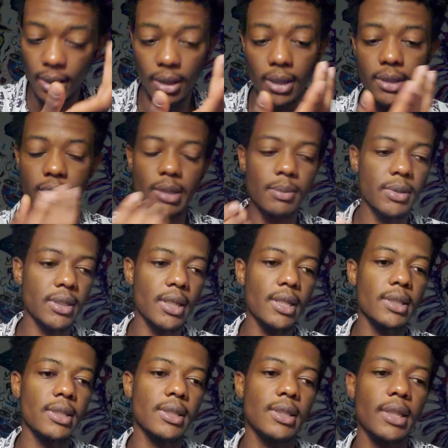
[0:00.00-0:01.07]
In some
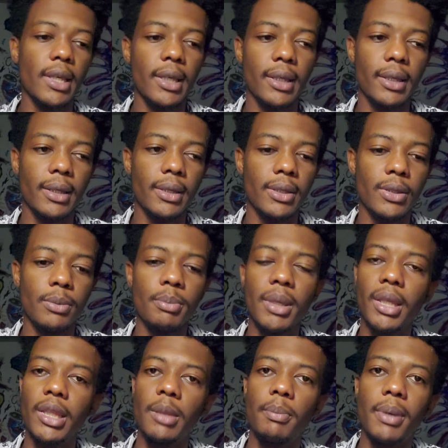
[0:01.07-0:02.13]
sense, it's like you
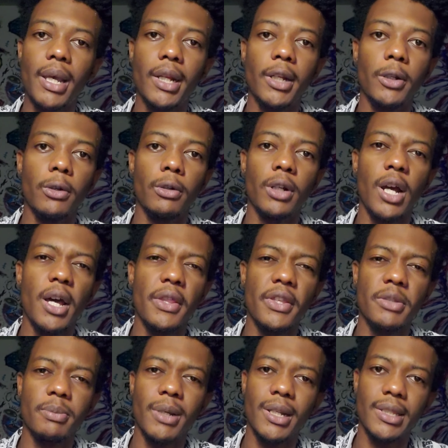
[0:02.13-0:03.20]
being dependent on others,
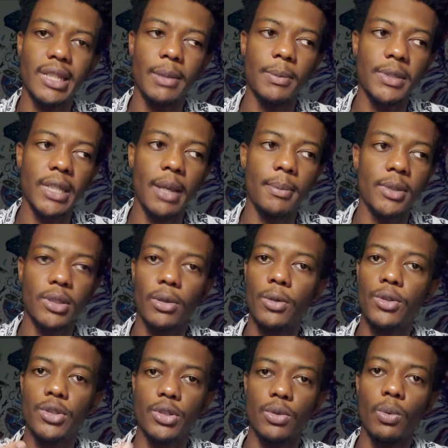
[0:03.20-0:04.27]
but at the same time, it's
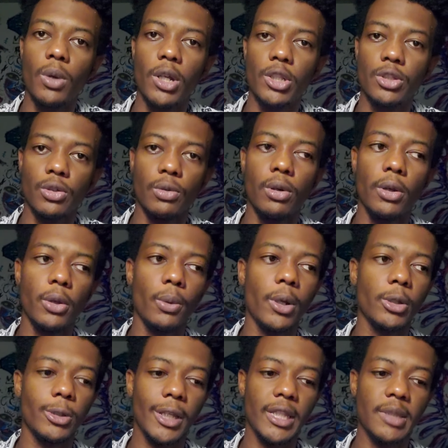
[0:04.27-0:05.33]
because you want to grow, you
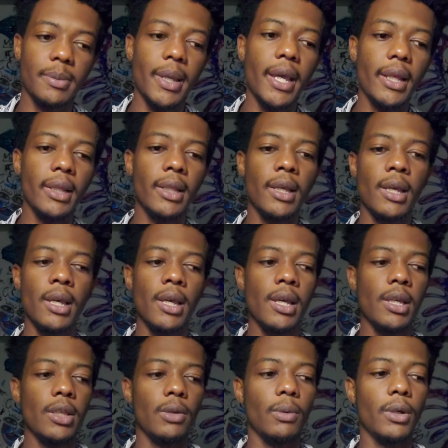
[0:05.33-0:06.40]
want to expand,
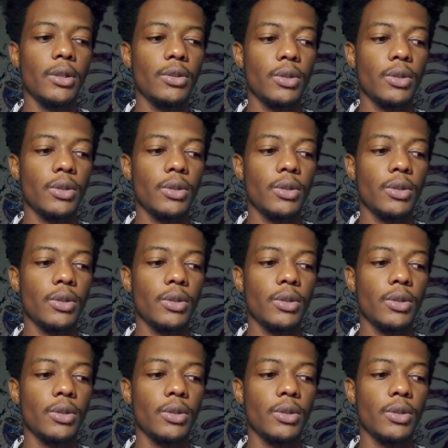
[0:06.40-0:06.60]
you want